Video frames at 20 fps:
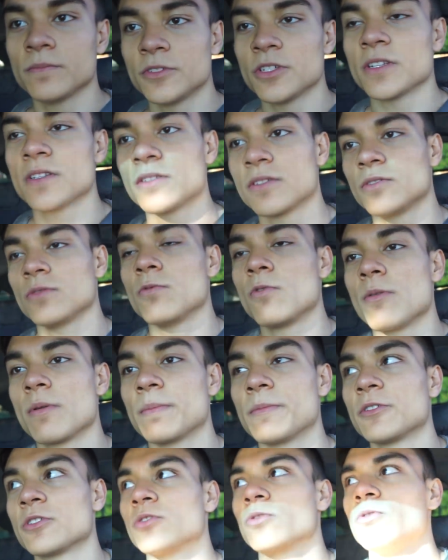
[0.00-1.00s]
just to warm
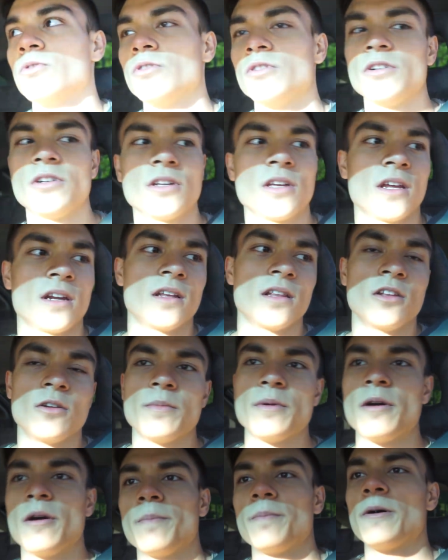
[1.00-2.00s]
up the shoulder, get it a little
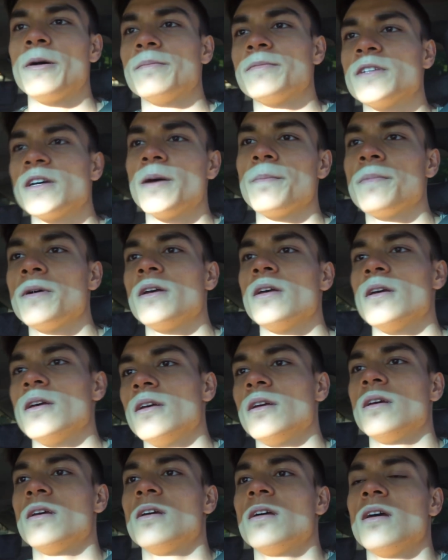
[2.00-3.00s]
bit all pumped up.
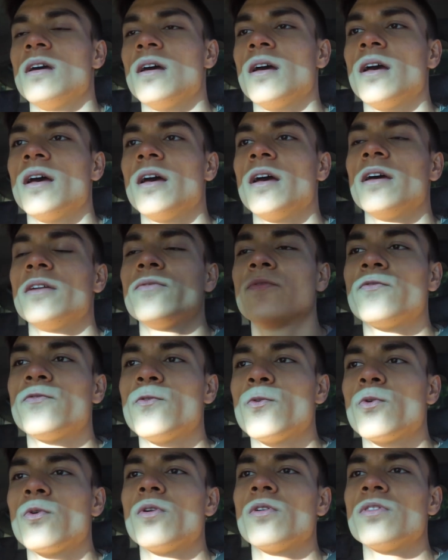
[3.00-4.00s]
And
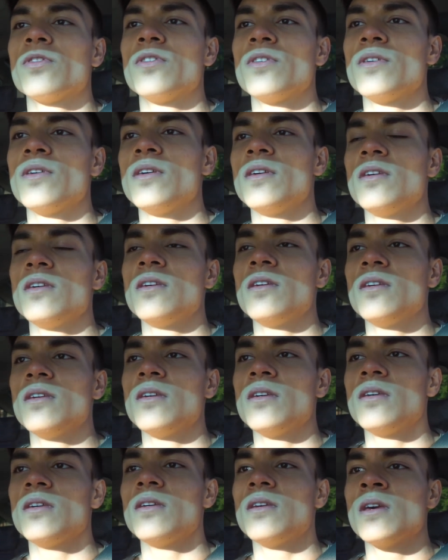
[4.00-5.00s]
for
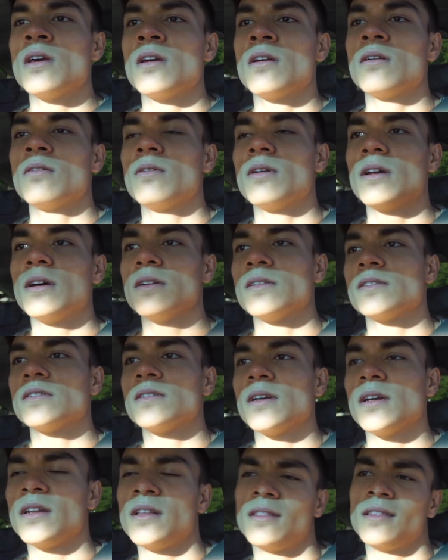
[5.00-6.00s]
the... what else?
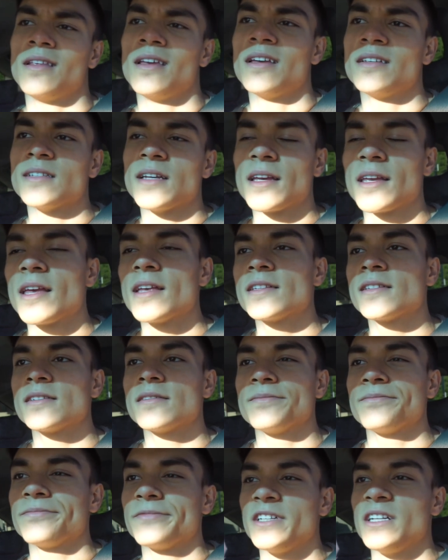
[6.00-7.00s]
I did legs. I
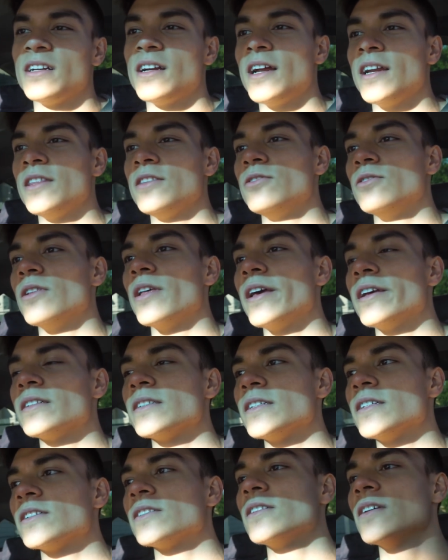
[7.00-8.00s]
guess I didn't do legs.
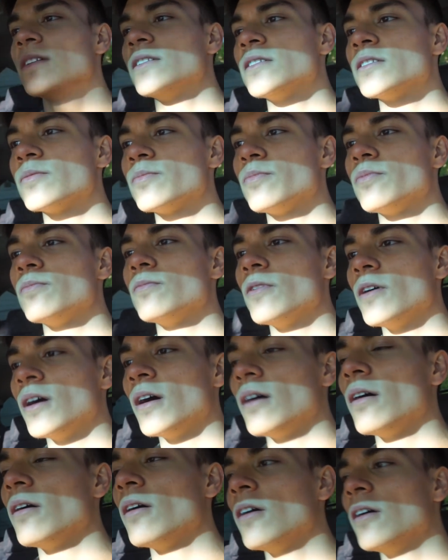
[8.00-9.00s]
I just did
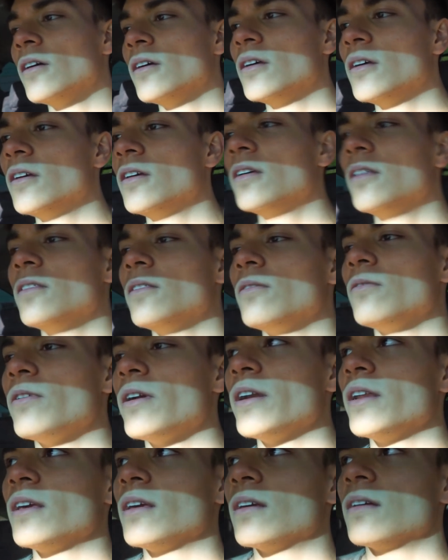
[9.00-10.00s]
the
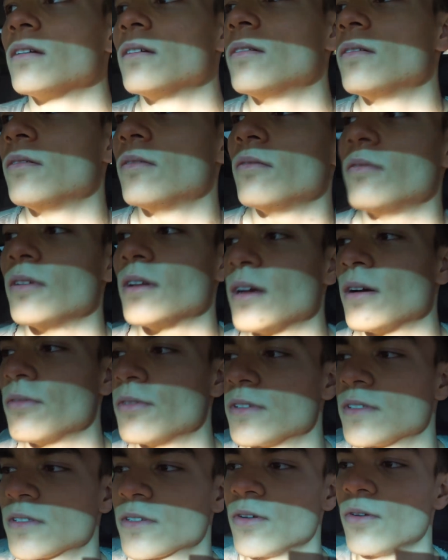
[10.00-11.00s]
running when I
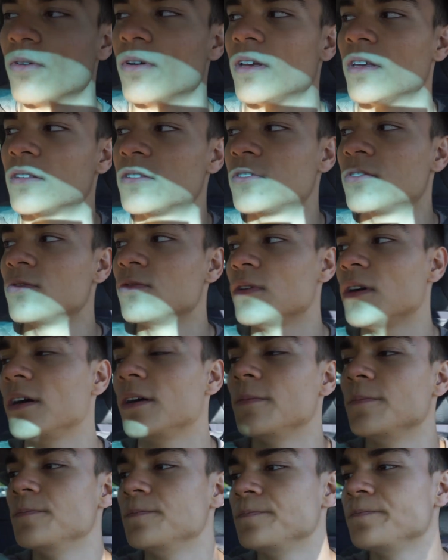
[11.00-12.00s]
was going
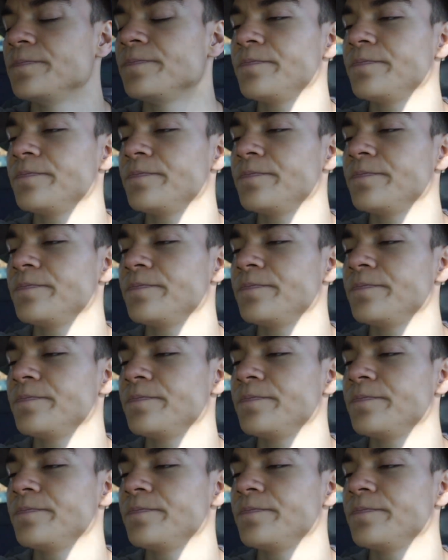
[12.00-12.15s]
to